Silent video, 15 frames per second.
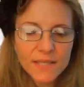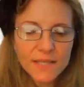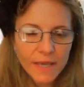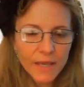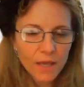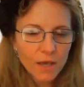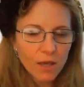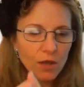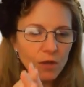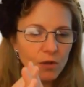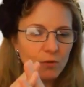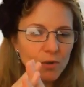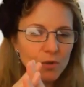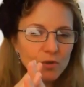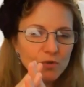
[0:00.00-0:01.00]
say
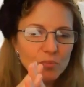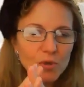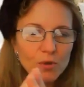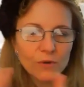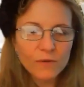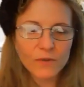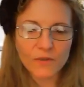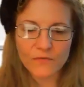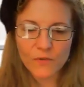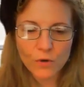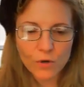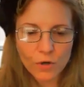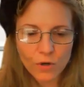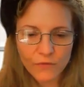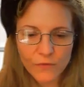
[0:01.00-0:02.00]
The most beautiful, if
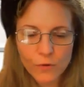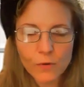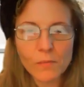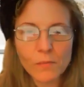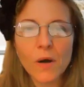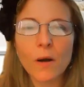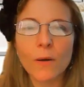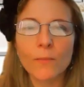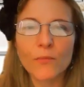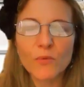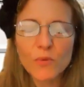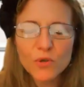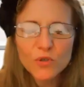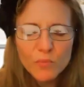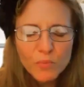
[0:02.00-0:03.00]
you're a mom, the
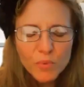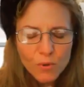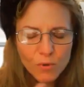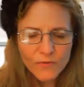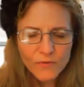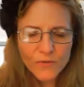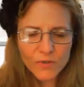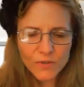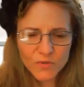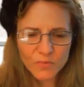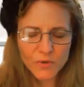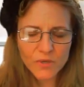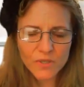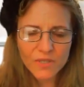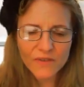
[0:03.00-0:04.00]
most beautiful
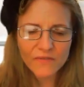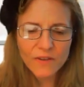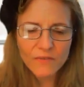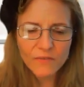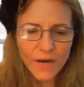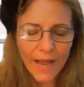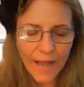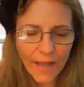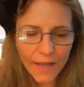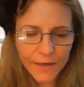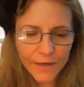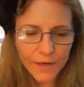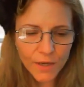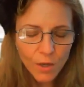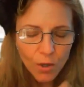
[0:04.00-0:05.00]
experience I've ever
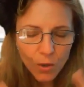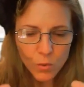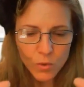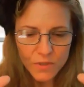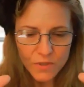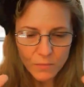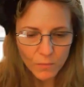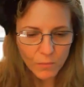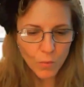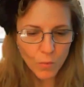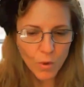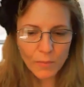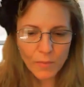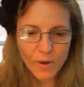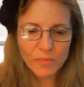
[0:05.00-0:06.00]
had was
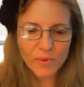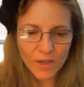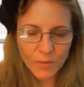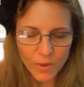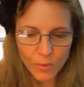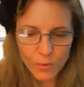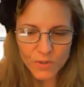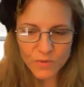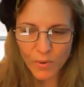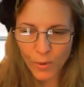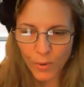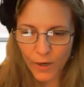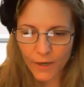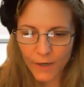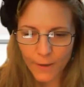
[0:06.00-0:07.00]
when my baby was
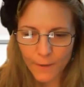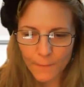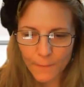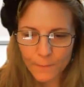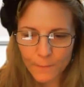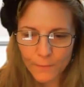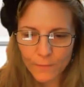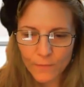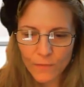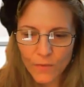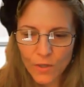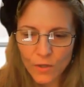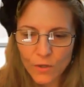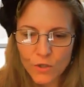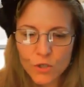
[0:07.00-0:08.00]
born.
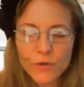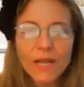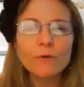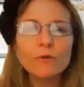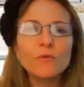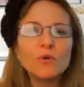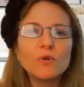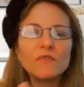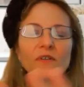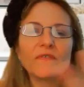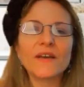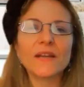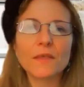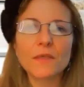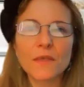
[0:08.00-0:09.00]
So now remove it of
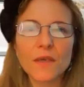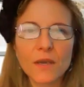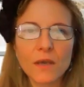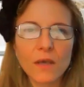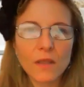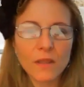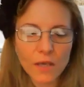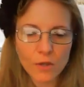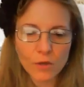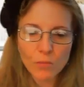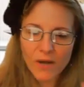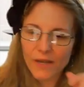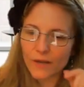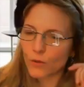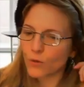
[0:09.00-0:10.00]
anything that you
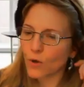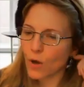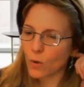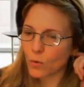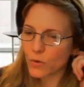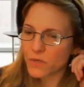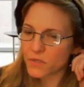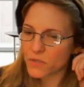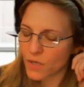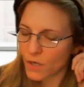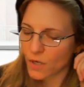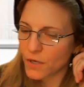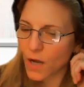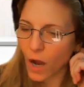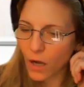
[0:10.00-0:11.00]
might have thought was
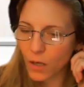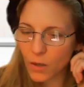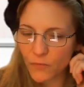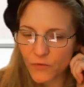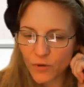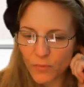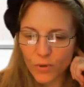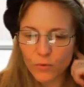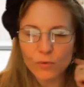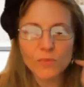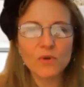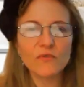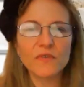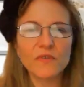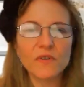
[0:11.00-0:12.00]
not comfortable.
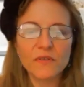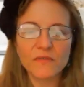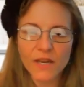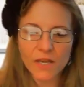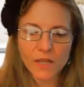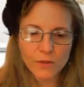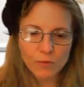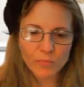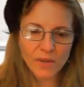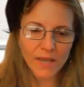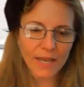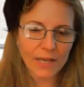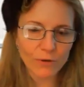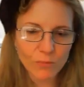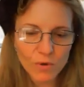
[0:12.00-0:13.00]
Remove it of any of the
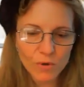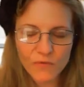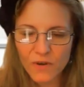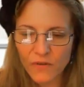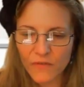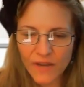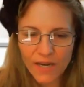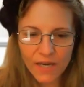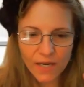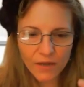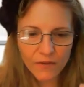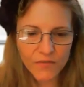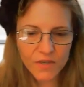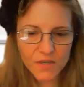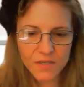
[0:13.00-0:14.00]
pain, remove it of any
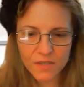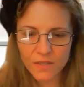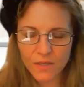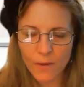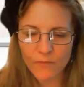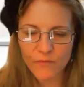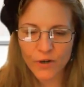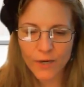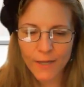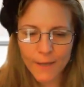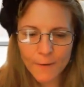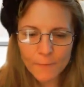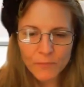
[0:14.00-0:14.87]
of the discomfort,